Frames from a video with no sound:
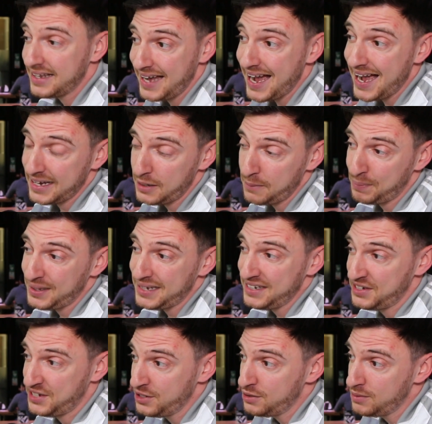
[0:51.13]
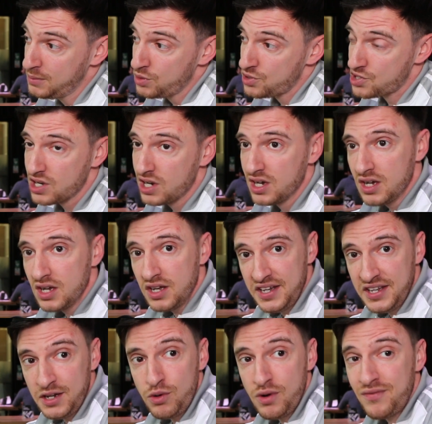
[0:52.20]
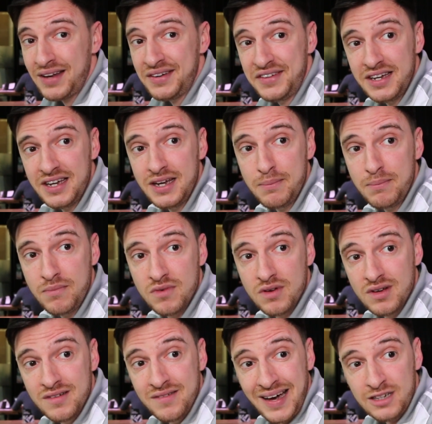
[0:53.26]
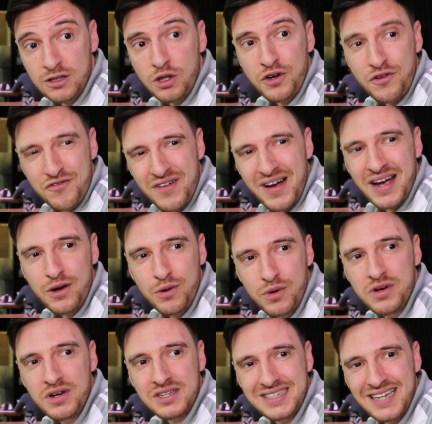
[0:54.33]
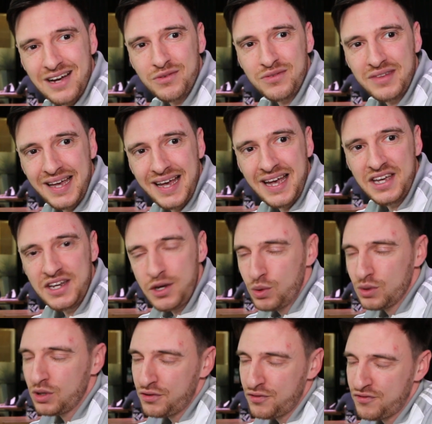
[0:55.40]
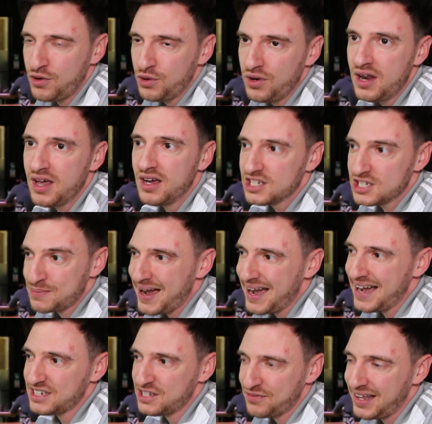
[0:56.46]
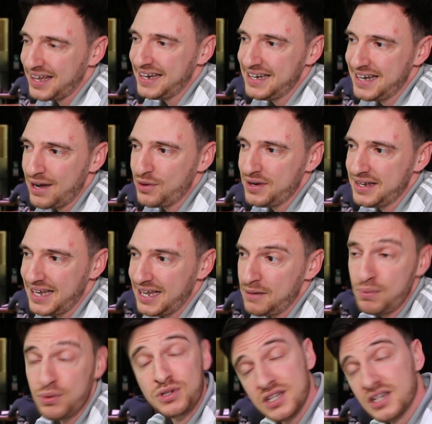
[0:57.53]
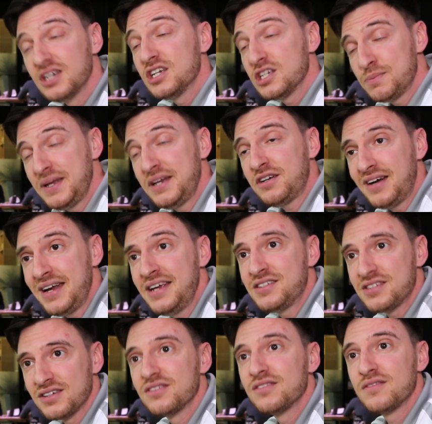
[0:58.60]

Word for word: Can't complain too much. You know, we've had um, had a lot of fireworks down there. You know, a lot of fun, sparks flying now and again, but it's been great.